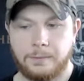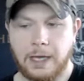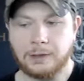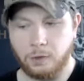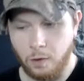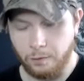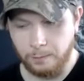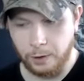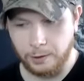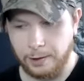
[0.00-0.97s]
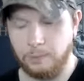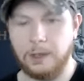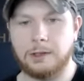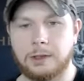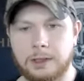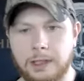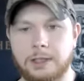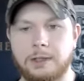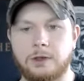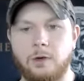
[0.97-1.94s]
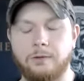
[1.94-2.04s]
As the quote from earlier was,
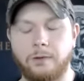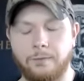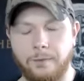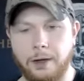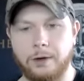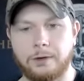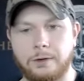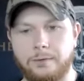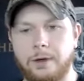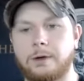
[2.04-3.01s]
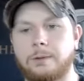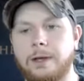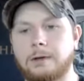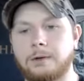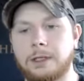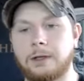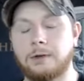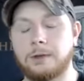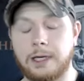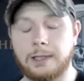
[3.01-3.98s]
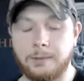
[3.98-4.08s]
success is going from failure to failure without losing
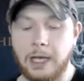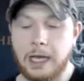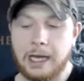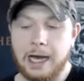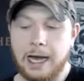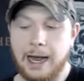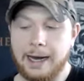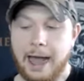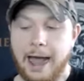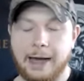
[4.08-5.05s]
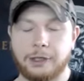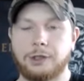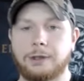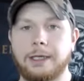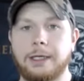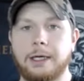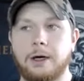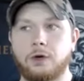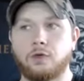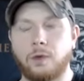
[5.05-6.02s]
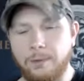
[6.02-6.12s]
enthusiasm. I actually
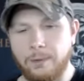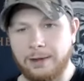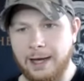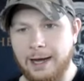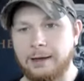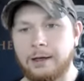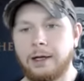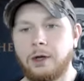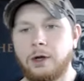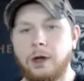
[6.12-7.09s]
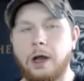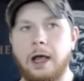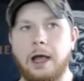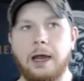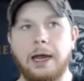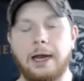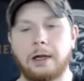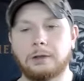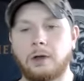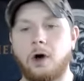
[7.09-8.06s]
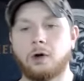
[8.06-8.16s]
agree with that in a
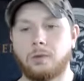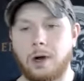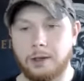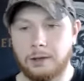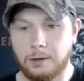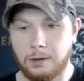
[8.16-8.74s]
long run.